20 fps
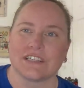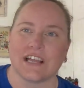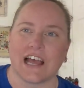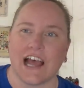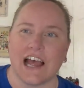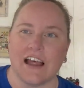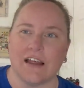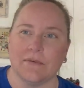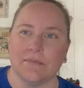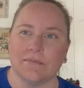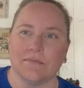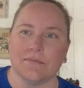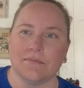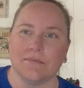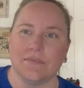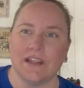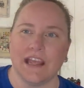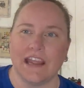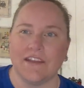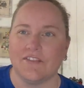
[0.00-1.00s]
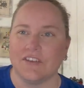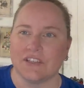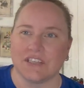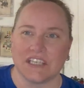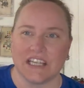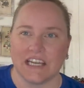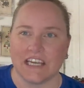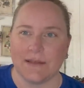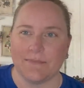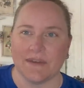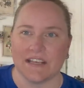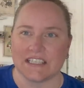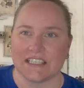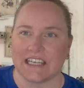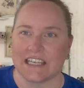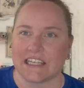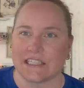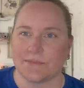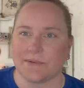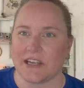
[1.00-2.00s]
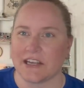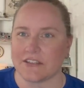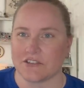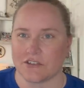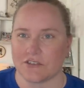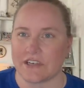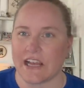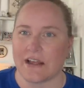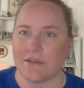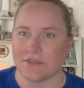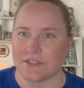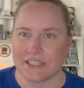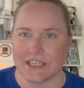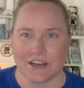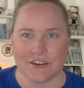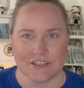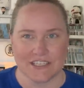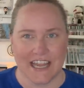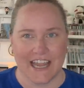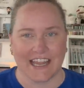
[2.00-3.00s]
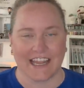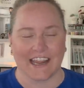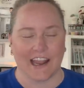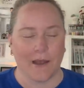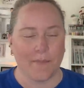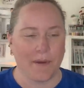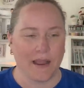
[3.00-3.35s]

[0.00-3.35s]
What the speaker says: If you see any missing, it's because they're downstairs hanging up.